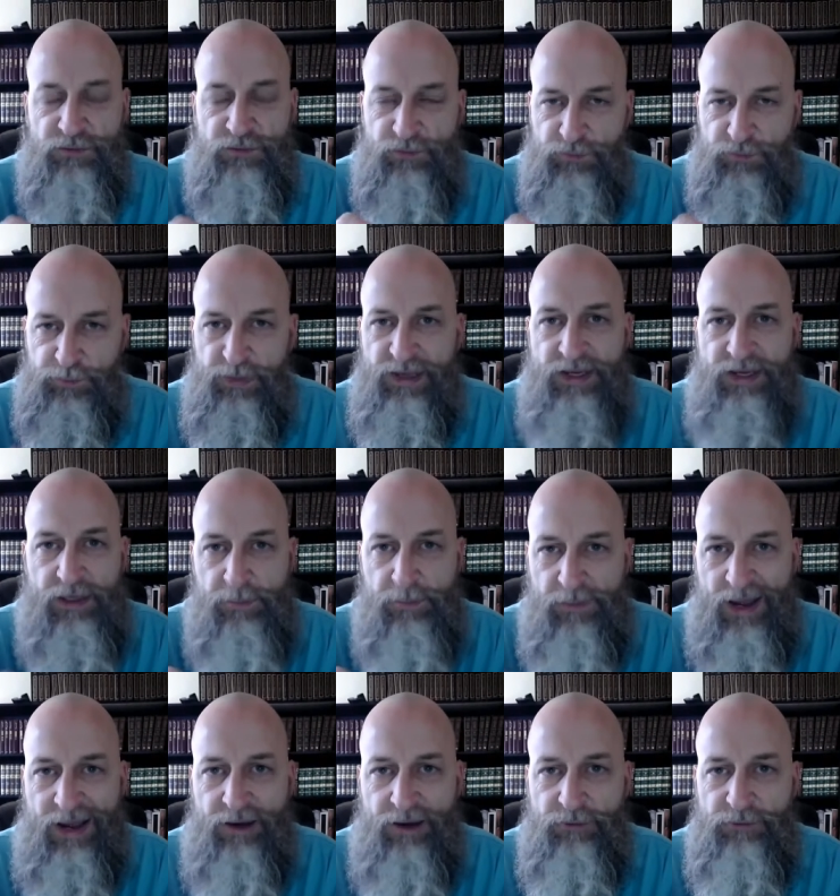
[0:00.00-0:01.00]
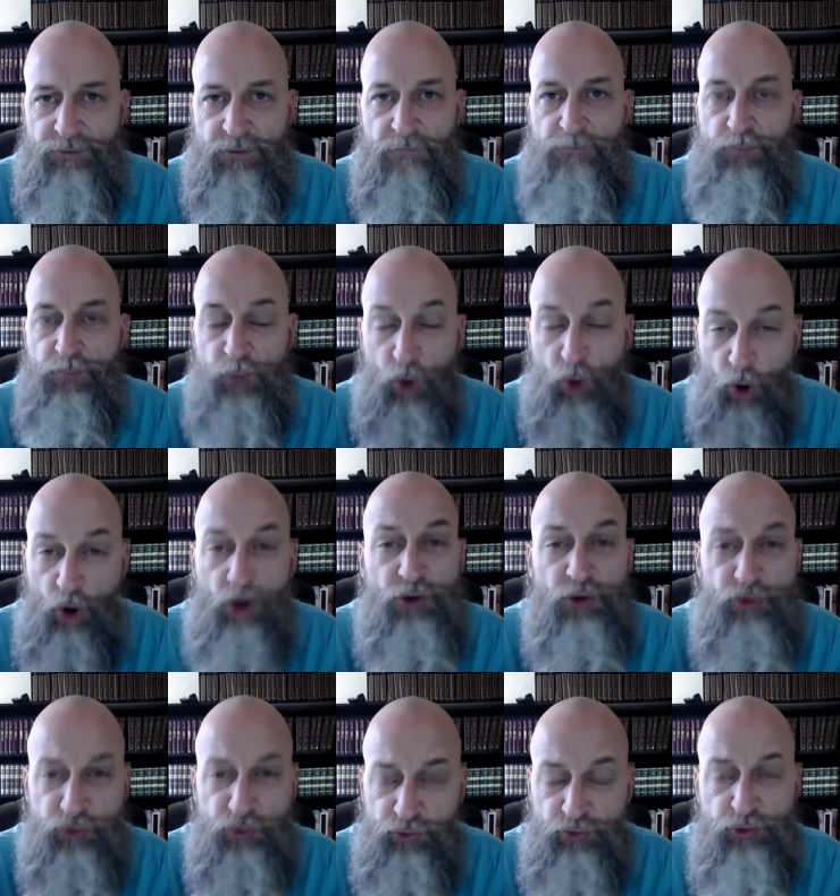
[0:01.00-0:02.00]
speak about are
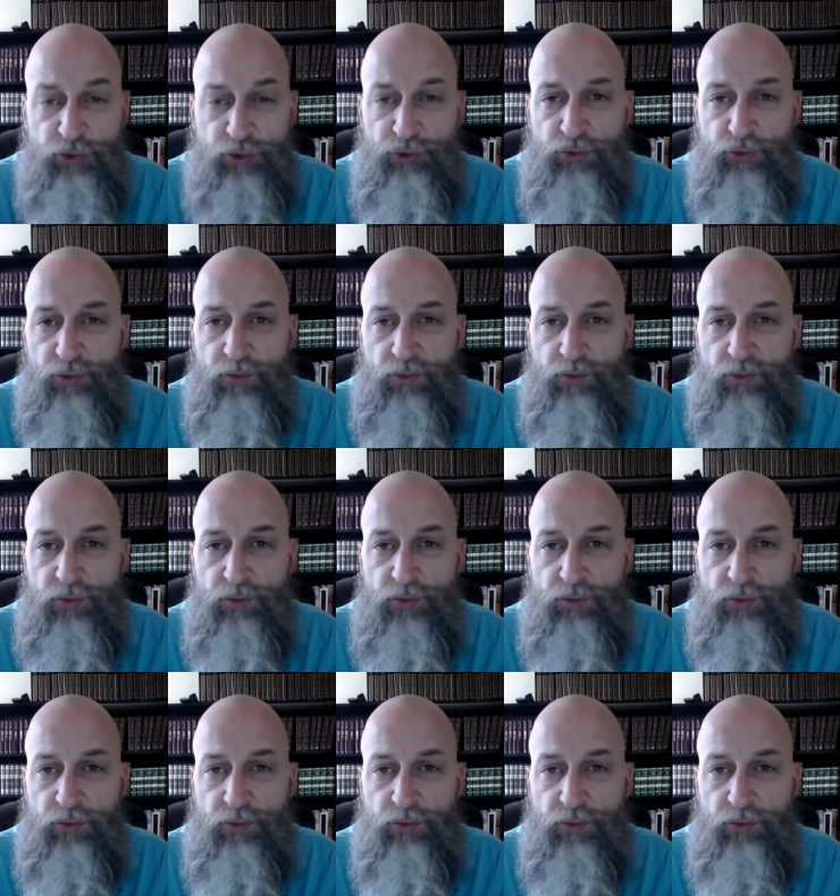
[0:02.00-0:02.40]
true,